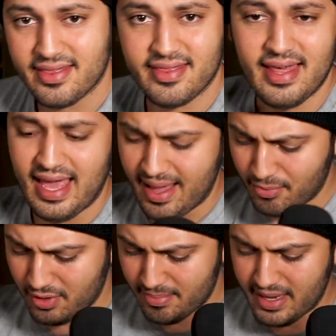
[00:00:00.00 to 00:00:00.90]
The
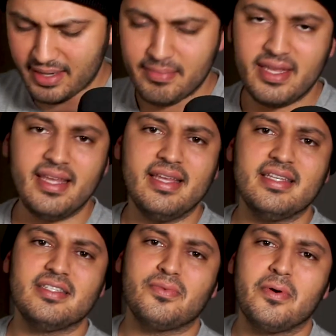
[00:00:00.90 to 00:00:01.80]
M1 Mac Mini
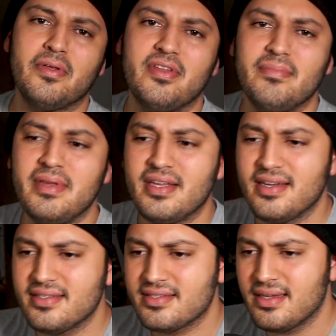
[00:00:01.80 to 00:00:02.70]
is worth it
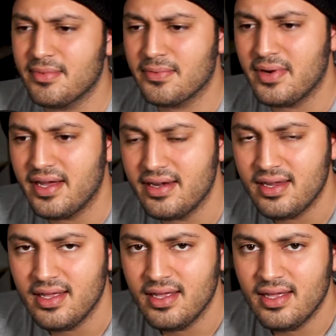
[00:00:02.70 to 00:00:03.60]
because, number one,
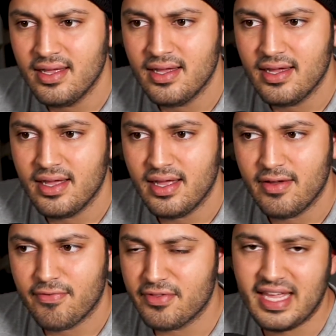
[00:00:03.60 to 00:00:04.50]

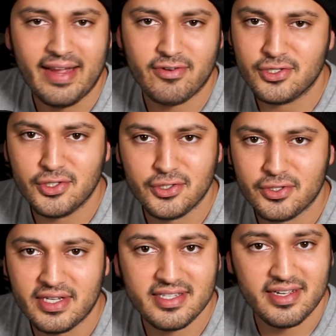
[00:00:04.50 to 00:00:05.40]
for the average user,
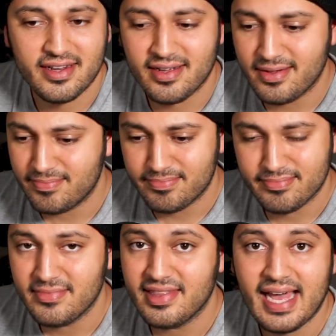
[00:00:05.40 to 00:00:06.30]
it's going to
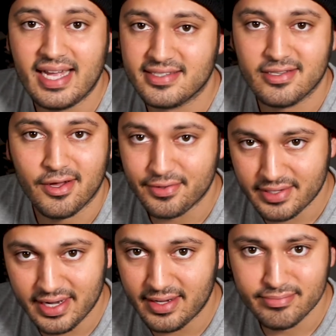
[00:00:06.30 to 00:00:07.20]
last a long
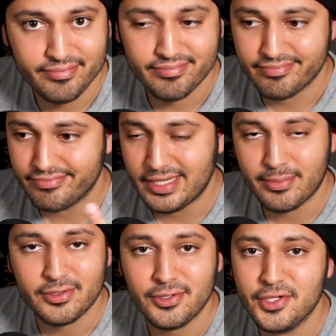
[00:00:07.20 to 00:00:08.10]
time.
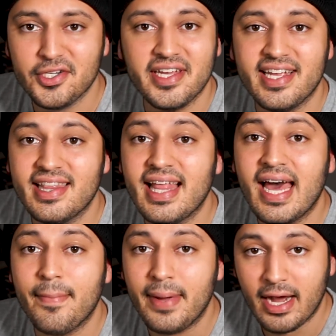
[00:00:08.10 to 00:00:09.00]
Number two, you're getting a
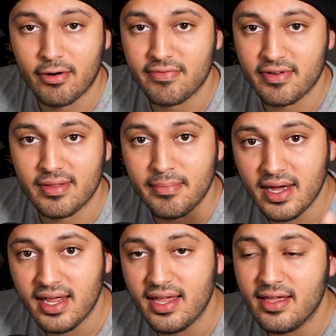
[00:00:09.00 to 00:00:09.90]
lot of power for the
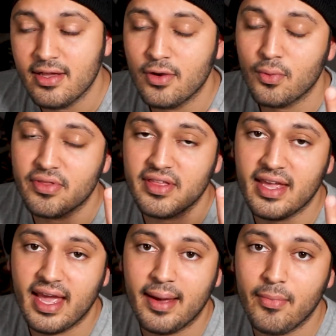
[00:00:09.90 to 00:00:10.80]
money with
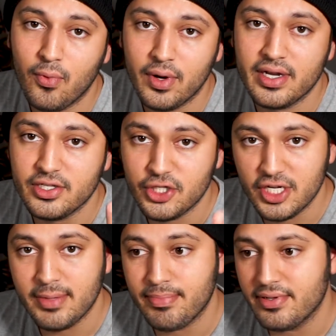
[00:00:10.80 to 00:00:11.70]
the M1
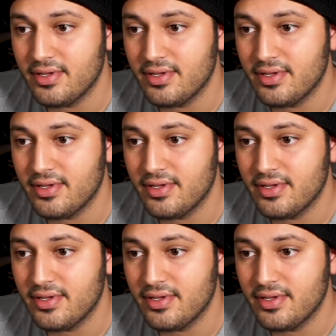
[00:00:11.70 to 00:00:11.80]
chip.